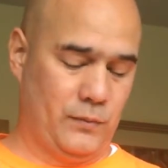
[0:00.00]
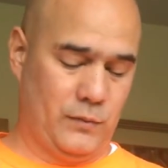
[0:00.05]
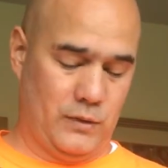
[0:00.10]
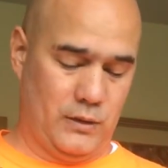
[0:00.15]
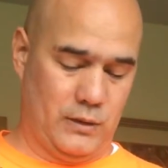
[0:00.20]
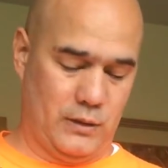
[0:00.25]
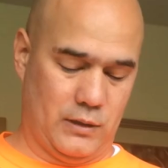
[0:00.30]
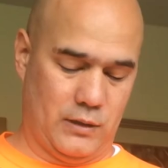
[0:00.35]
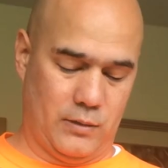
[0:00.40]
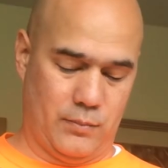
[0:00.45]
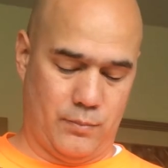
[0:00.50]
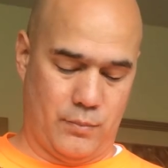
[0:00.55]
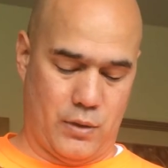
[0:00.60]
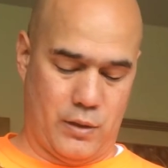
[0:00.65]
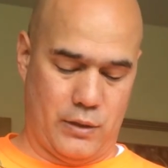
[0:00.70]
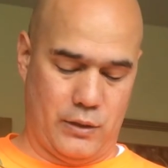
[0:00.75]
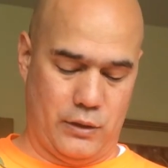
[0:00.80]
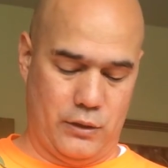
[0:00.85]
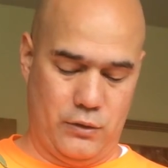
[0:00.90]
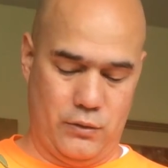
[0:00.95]
This is
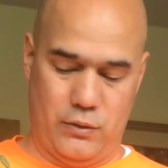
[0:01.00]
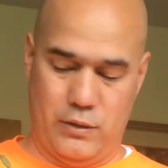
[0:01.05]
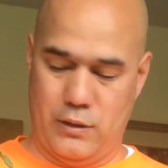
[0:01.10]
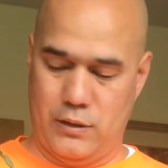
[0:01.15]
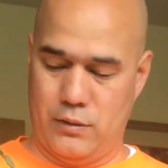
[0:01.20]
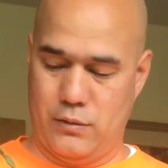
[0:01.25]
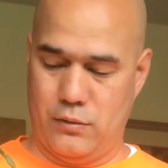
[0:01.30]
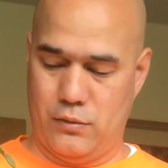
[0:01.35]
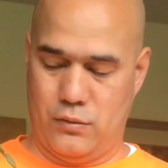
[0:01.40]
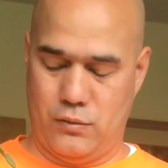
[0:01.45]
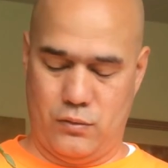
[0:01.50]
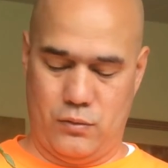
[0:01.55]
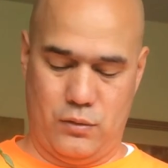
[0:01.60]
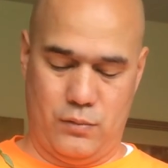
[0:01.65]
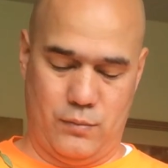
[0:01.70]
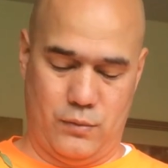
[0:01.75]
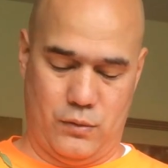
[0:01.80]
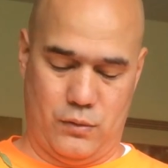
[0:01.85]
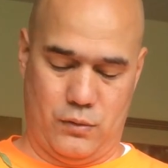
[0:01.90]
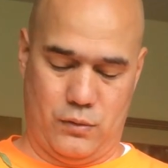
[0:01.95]
part 2 here.
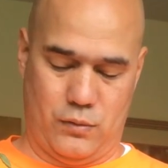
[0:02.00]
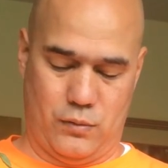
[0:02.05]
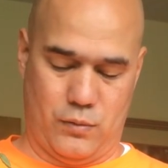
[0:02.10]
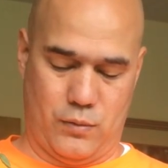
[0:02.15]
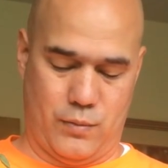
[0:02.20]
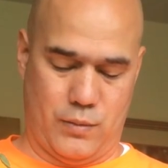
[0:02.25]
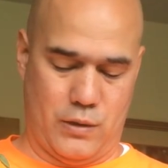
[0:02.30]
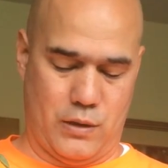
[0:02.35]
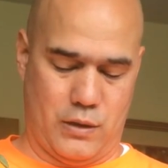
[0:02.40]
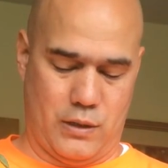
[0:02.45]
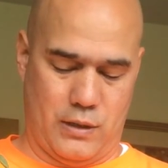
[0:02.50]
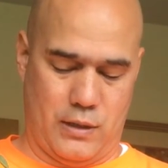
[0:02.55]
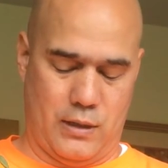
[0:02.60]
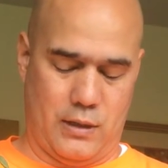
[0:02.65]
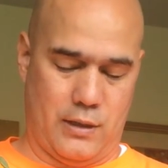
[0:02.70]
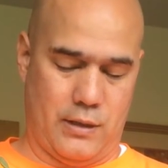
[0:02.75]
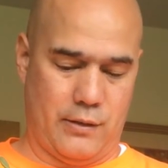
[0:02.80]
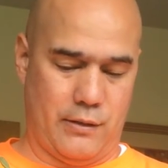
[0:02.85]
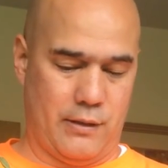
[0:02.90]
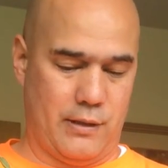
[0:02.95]
Put it on
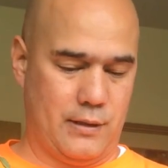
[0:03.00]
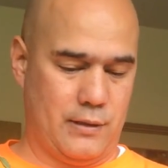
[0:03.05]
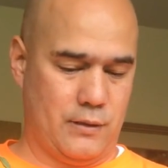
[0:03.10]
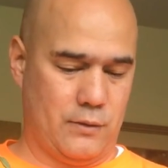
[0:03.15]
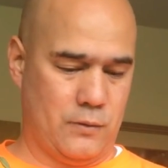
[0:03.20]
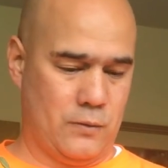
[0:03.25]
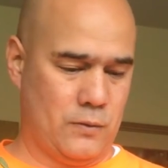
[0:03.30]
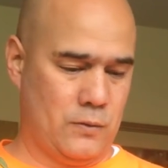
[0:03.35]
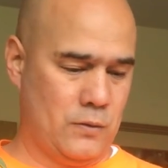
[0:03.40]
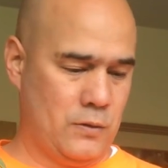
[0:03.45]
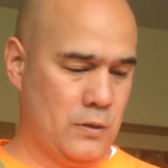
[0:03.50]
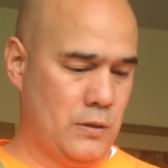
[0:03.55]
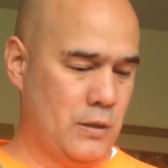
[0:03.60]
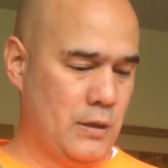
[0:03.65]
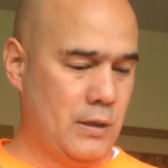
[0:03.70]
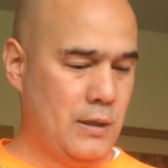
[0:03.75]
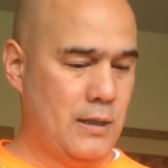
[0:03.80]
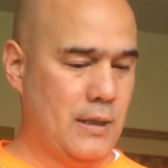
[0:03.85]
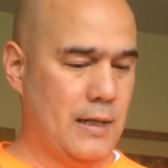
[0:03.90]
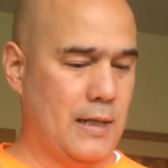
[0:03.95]
the other end,
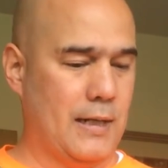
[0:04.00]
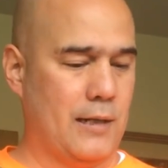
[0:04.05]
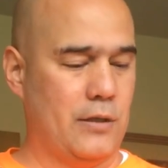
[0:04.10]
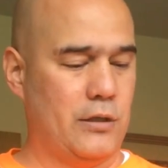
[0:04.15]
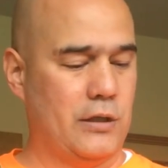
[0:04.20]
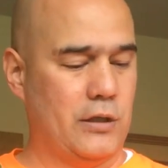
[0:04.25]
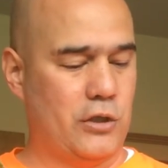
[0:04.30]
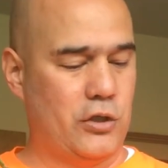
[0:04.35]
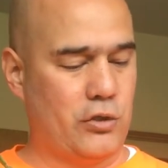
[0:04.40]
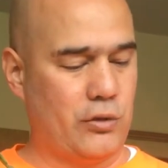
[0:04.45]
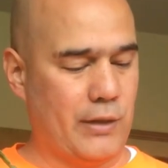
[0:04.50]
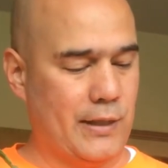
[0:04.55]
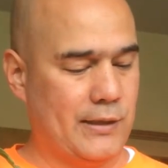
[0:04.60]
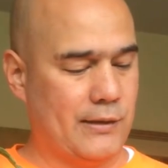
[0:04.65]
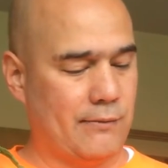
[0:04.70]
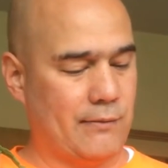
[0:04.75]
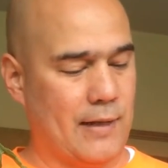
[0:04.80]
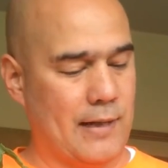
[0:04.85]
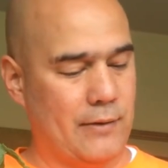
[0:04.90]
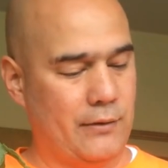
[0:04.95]
and you just trace
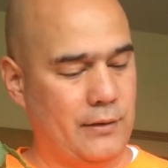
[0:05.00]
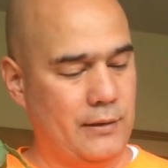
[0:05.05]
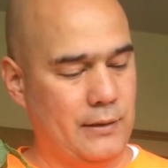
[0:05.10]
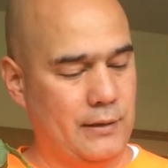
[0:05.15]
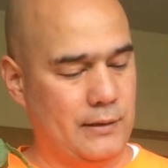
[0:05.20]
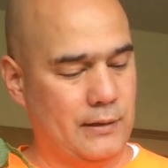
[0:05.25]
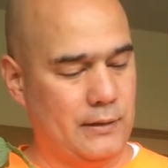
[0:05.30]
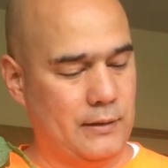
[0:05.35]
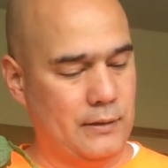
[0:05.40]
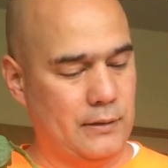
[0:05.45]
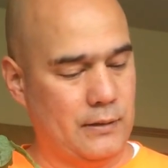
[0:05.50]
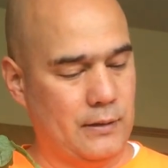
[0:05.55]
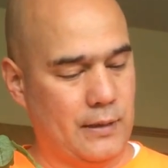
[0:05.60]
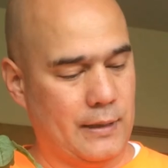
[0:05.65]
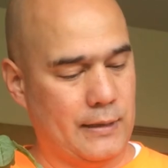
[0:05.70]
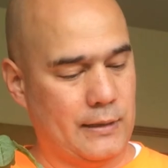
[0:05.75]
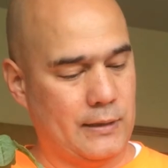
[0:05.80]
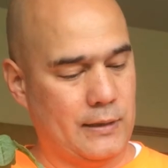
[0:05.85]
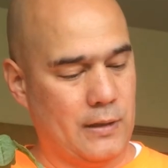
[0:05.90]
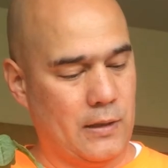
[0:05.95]
around it
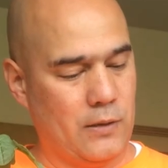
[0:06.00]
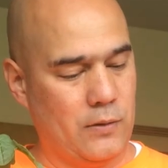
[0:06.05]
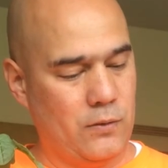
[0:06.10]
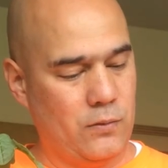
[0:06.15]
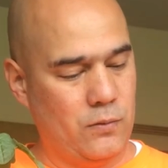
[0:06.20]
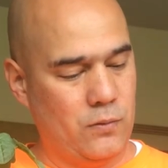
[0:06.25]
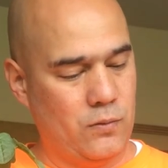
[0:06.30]
like so.